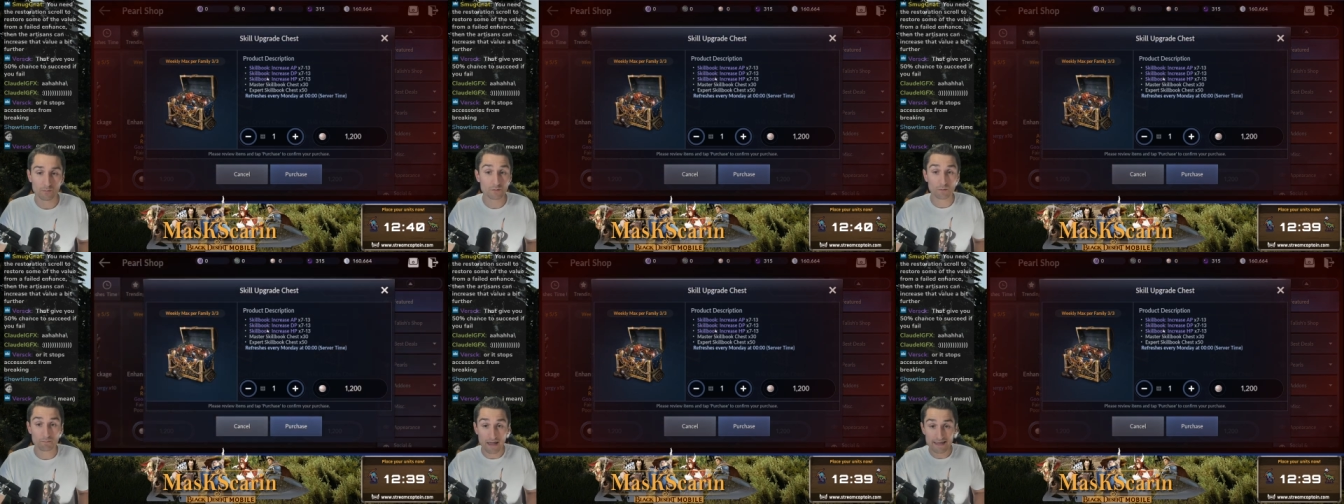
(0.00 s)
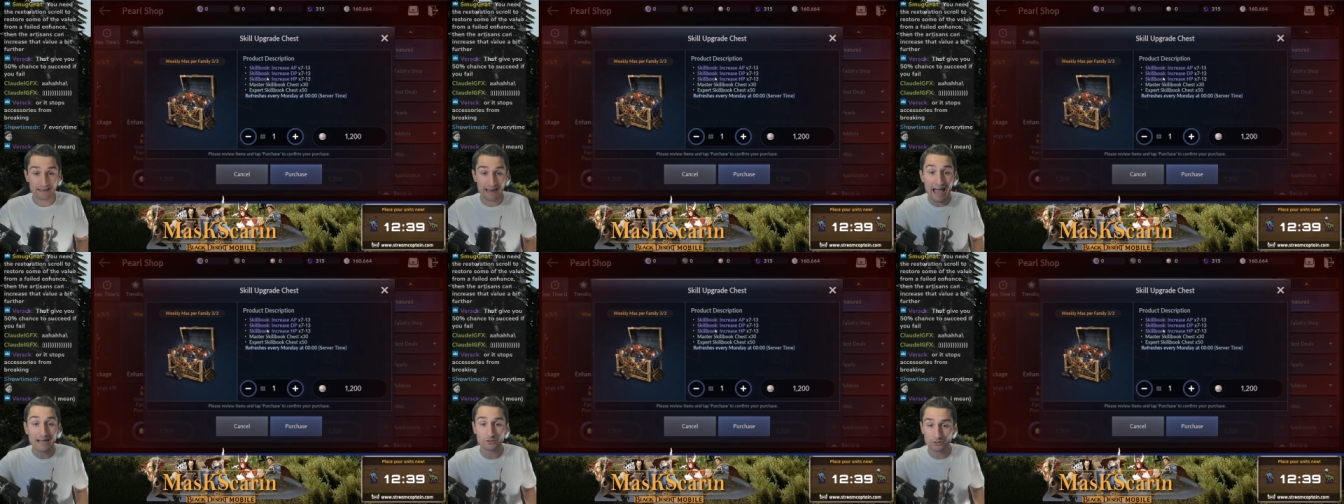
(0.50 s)
which would make it
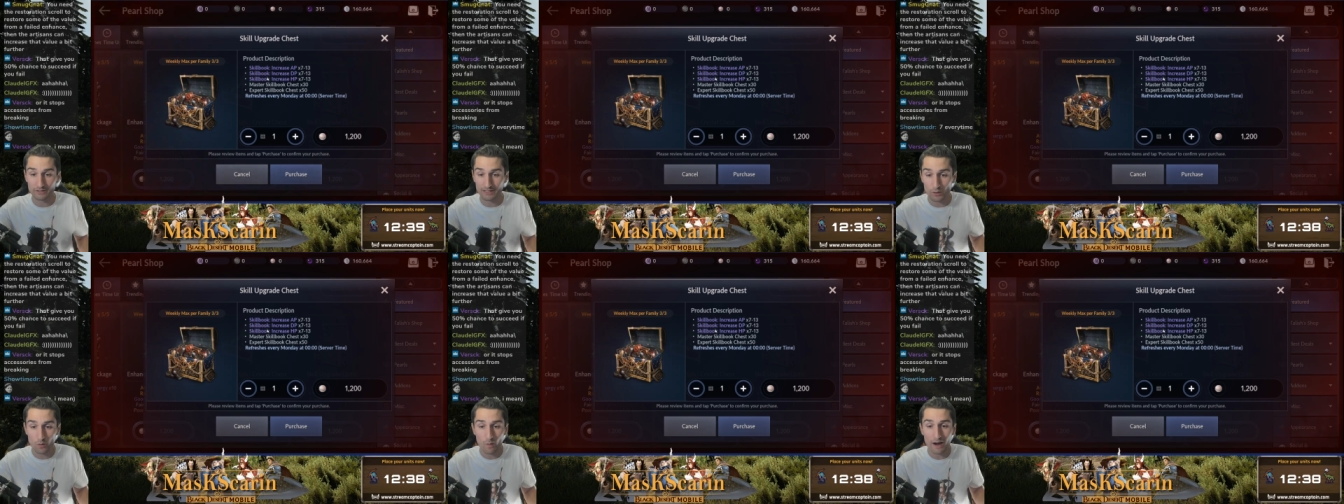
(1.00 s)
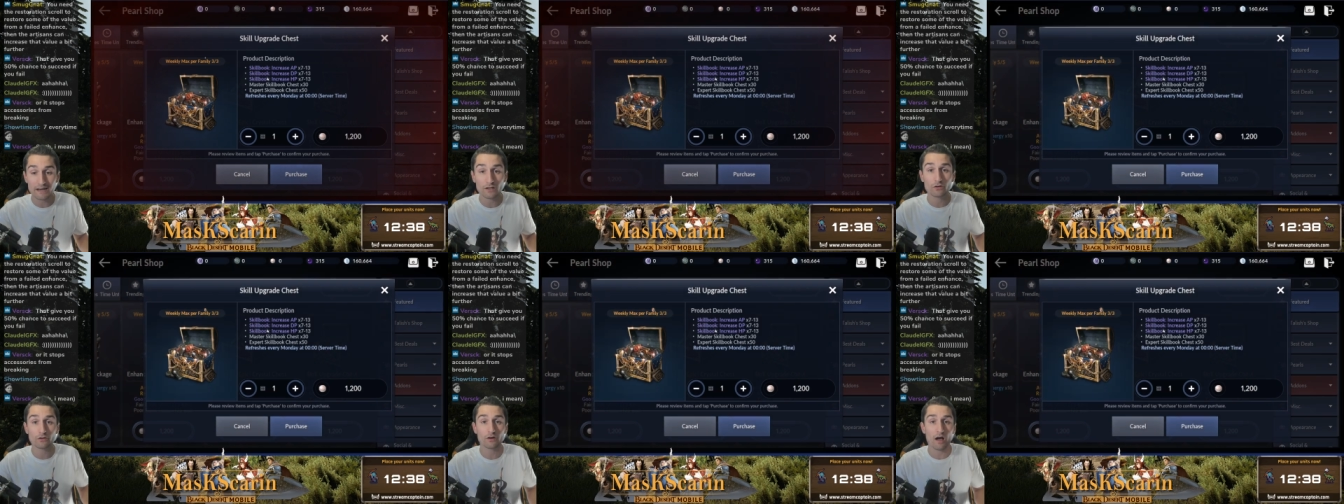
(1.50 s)
actually quite
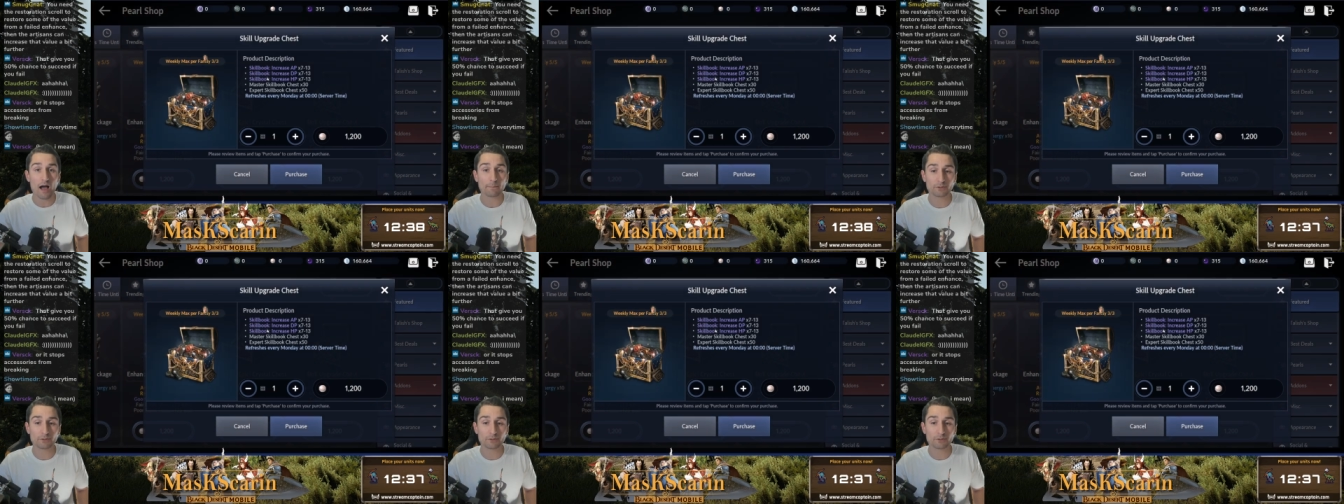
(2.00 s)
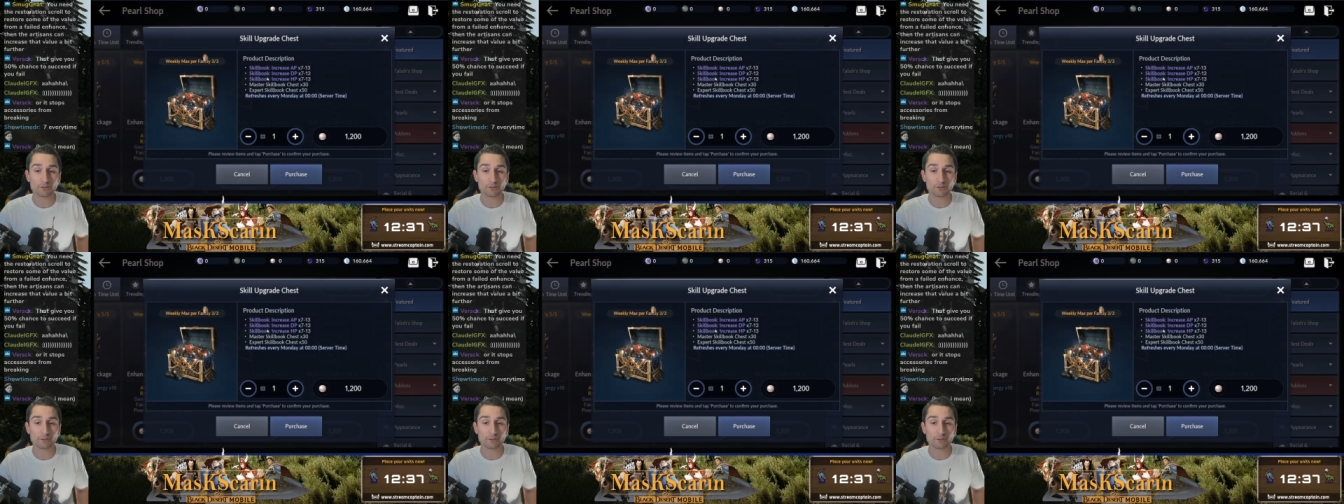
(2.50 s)
a good option
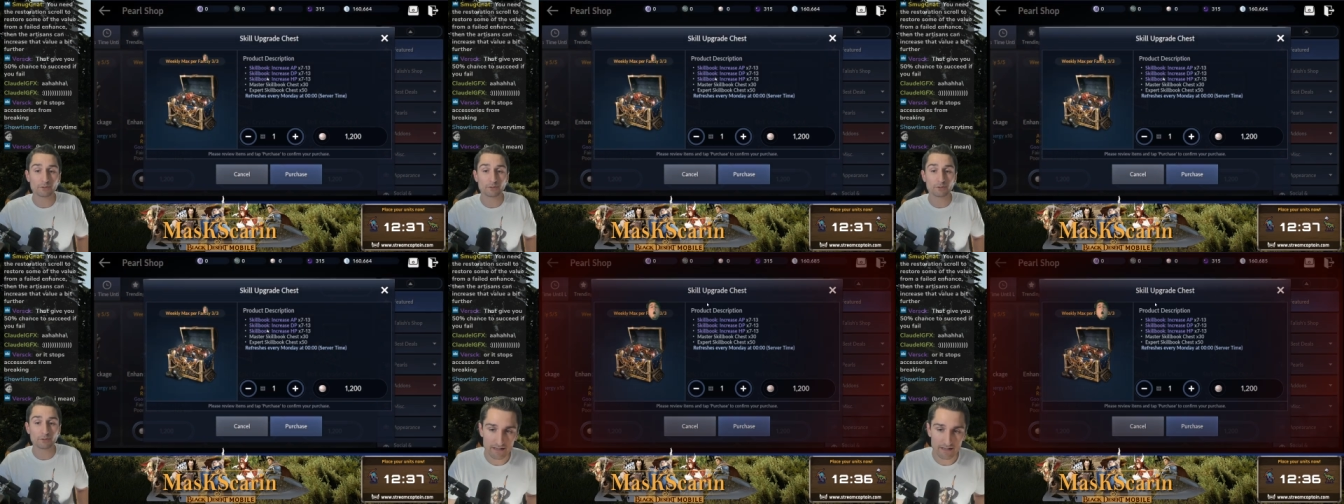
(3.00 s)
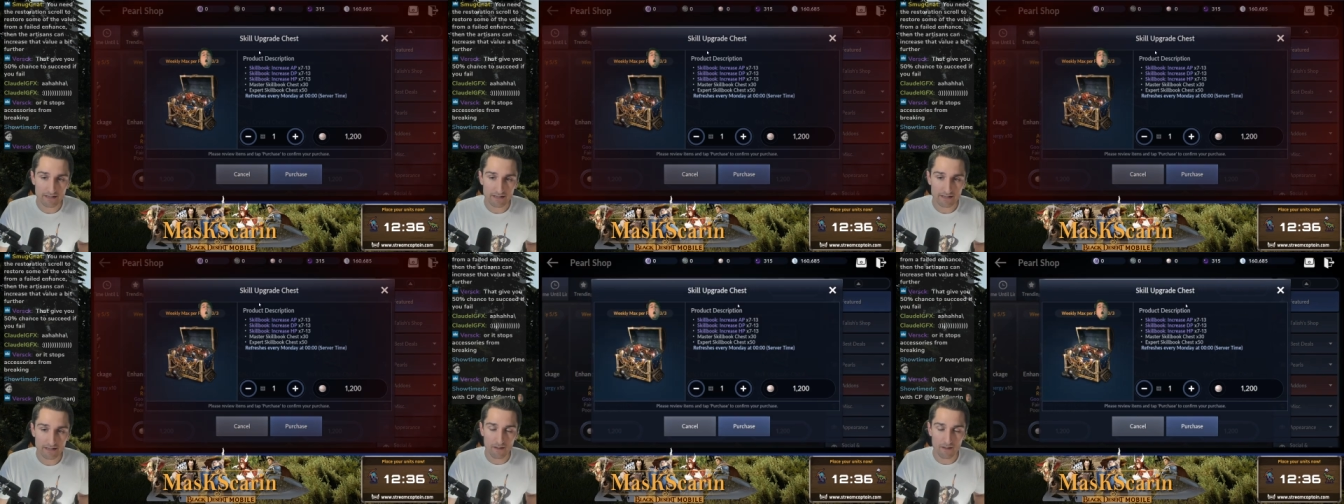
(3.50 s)
until you hit
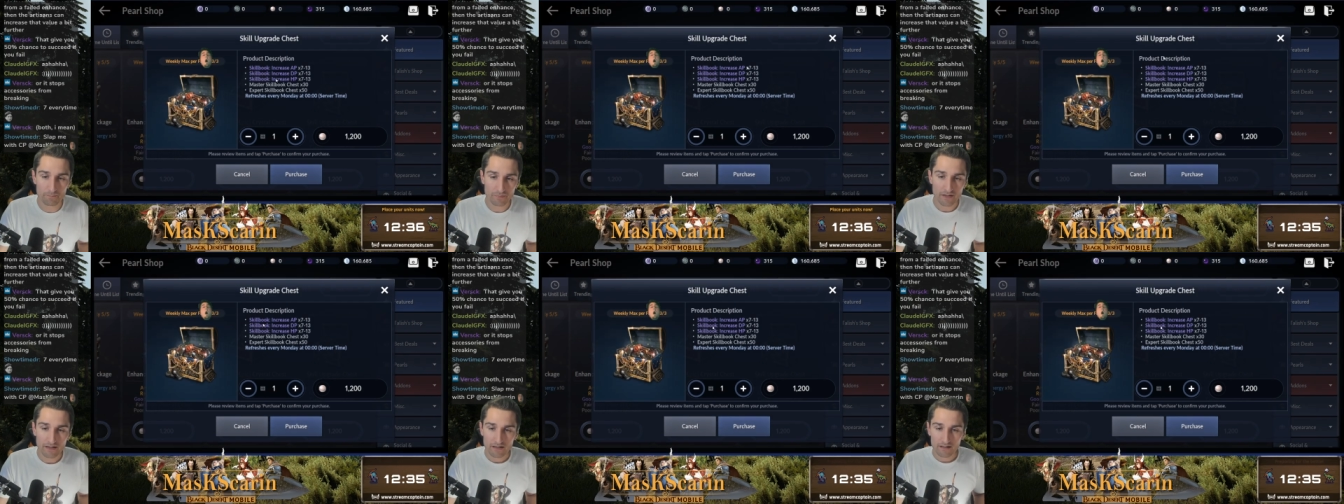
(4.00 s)
the um,